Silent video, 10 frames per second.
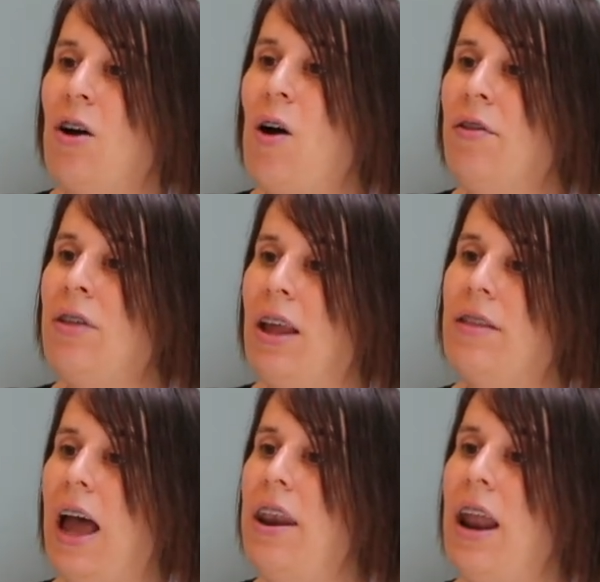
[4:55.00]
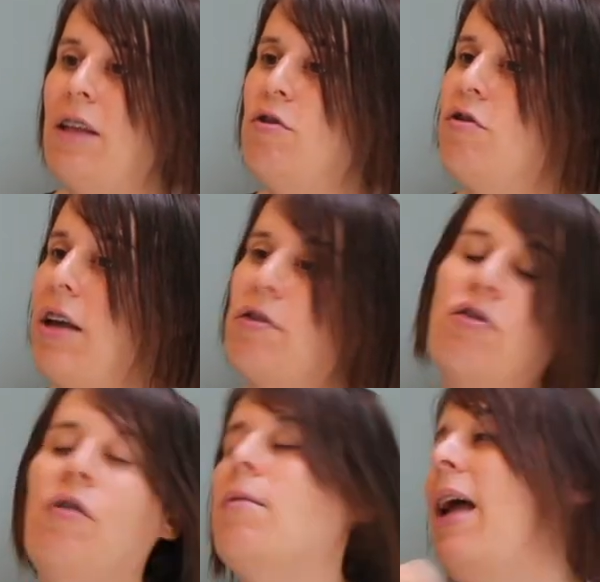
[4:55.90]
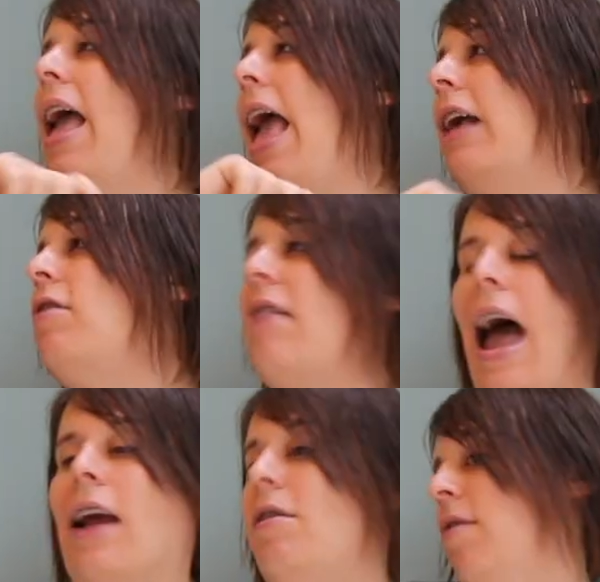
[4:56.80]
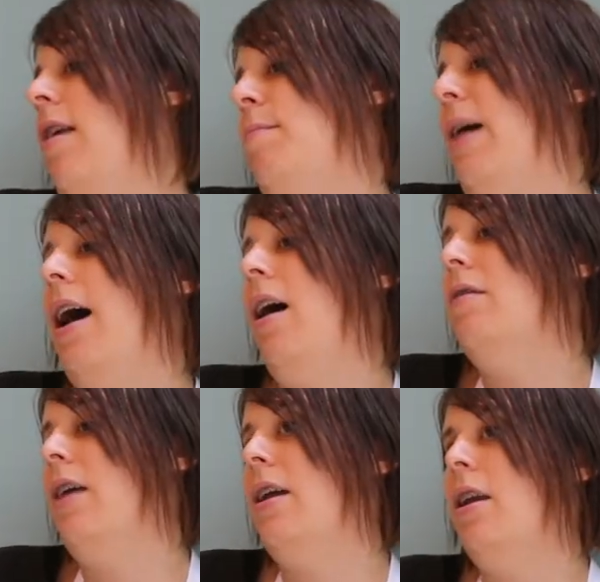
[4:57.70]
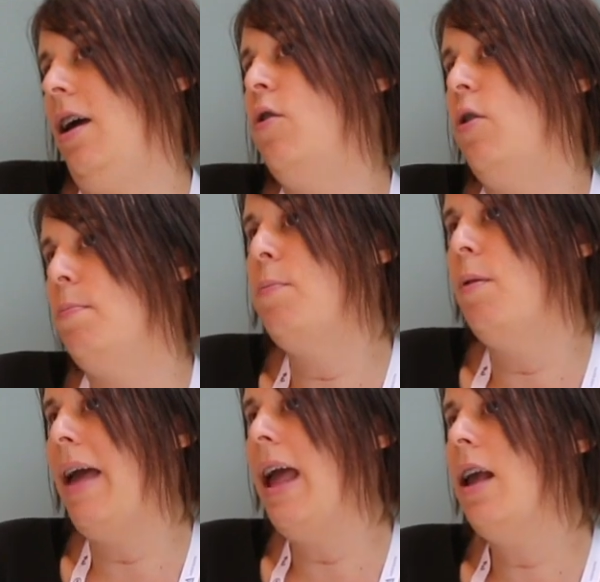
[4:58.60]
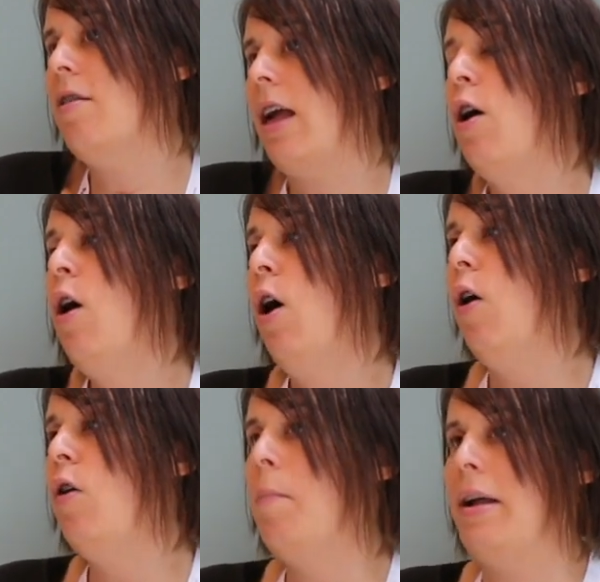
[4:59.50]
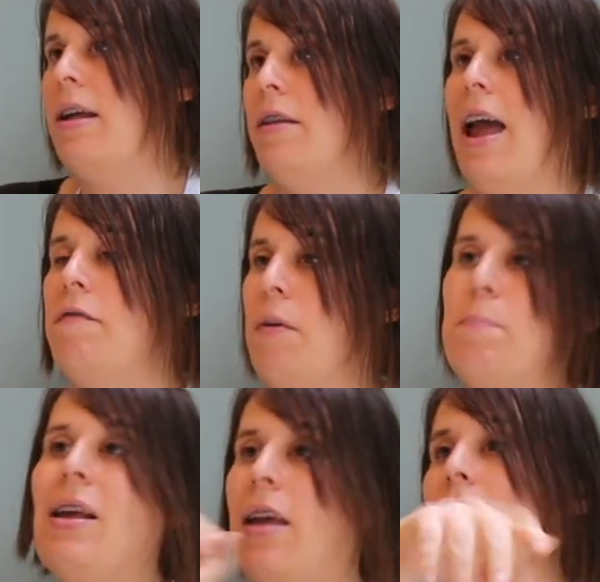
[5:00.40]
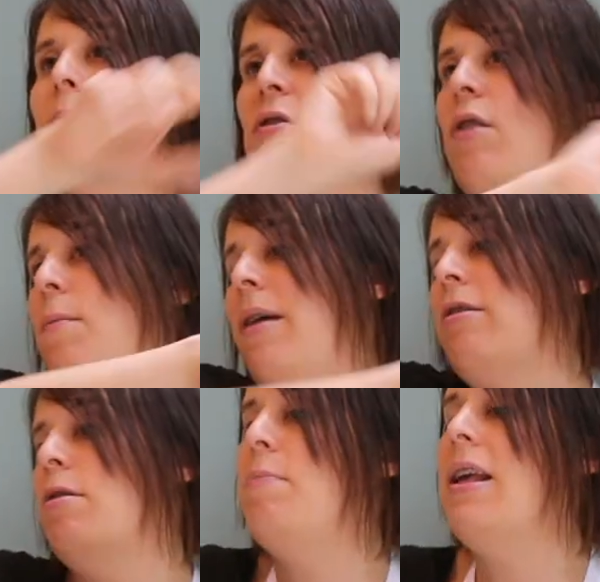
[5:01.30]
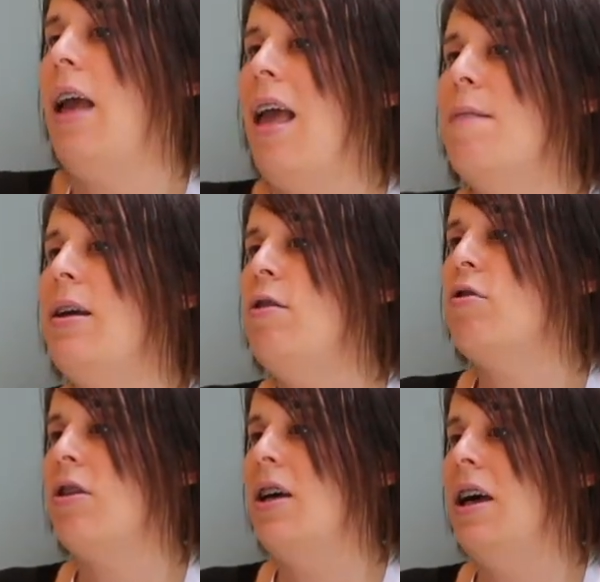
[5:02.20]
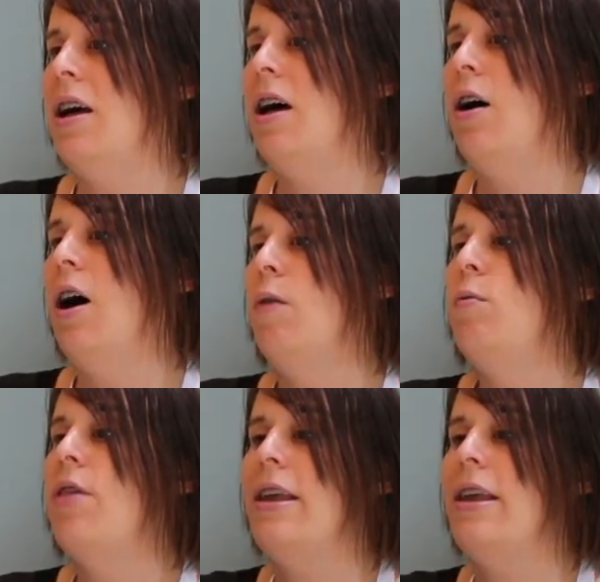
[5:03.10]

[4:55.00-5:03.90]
content and not just show them exactly the same ad. And an error people make is like, oh my god, I have a pink image, I replace the pink image with